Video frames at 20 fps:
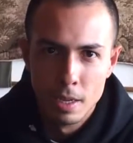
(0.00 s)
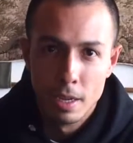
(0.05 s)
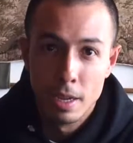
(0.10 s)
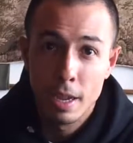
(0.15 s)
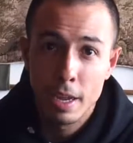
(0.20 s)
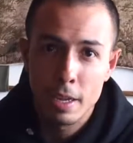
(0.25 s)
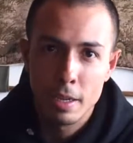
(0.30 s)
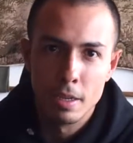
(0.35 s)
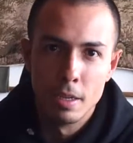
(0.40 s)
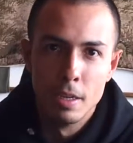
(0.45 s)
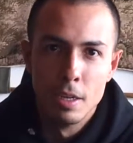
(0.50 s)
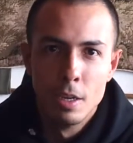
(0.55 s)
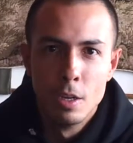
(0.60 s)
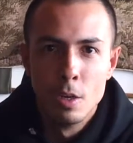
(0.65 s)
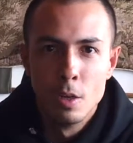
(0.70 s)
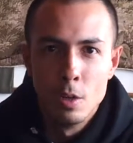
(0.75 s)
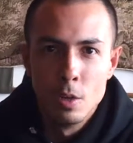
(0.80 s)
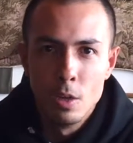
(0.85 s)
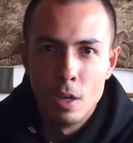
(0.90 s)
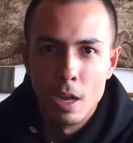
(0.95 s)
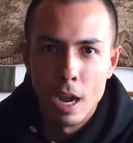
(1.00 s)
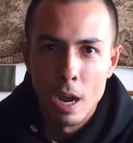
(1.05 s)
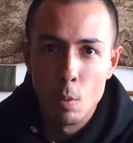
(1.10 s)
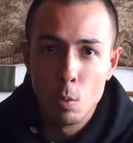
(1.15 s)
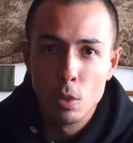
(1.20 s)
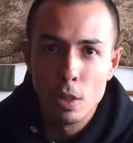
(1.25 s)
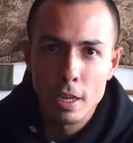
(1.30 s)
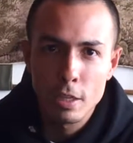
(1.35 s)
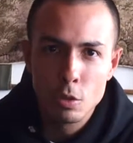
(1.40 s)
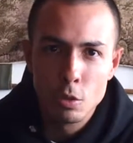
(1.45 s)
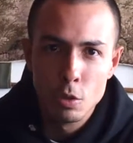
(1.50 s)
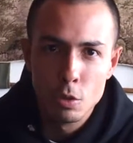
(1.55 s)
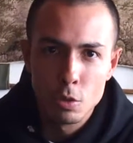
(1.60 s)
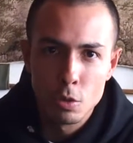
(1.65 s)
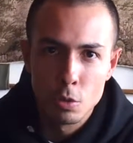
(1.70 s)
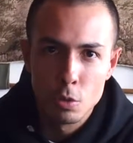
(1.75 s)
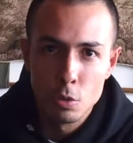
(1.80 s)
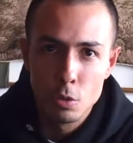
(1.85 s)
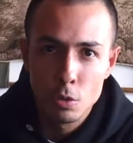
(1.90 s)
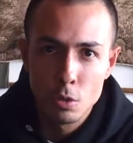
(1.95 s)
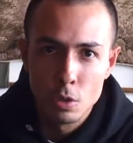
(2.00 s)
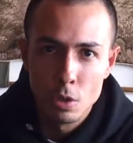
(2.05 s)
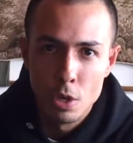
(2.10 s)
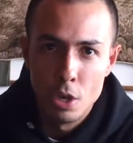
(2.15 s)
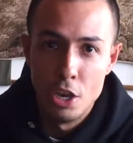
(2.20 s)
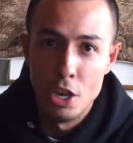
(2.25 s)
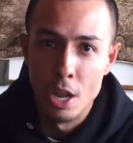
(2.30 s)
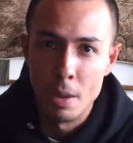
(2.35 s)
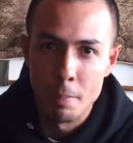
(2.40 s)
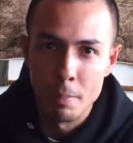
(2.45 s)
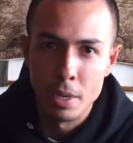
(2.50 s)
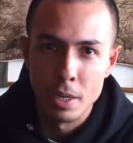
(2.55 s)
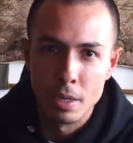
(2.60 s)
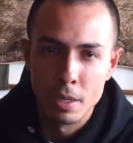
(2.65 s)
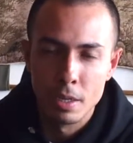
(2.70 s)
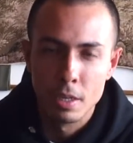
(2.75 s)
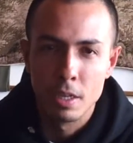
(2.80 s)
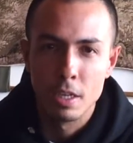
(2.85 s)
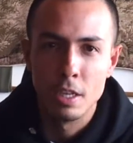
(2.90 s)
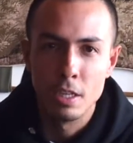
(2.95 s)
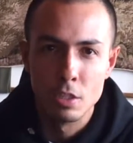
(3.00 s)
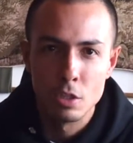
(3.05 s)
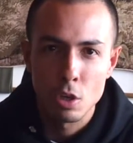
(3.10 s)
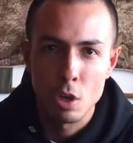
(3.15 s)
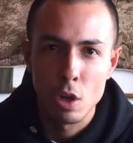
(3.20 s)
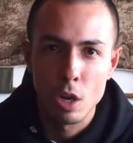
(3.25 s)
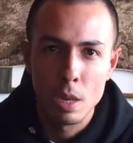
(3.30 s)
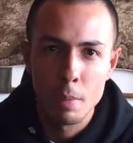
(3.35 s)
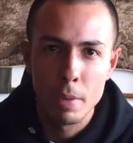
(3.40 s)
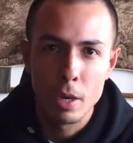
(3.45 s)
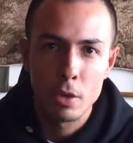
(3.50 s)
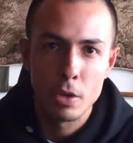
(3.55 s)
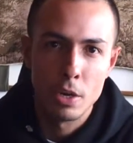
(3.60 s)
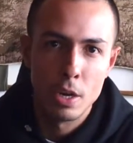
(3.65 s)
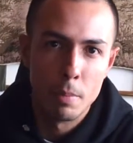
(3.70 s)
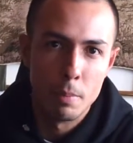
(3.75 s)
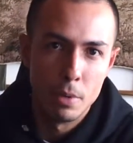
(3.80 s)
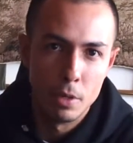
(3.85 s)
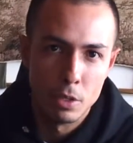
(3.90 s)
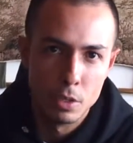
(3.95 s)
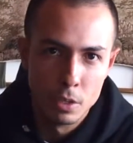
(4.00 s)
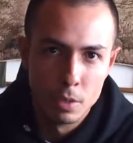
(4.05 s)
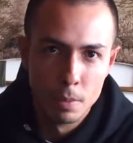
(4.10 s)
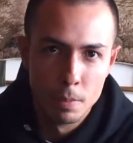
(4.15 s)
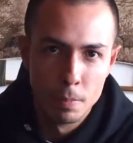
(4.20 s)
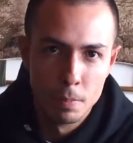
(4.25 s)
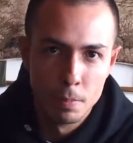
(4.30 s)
Hey, I would like to introduce Numbby. It's all about numbers.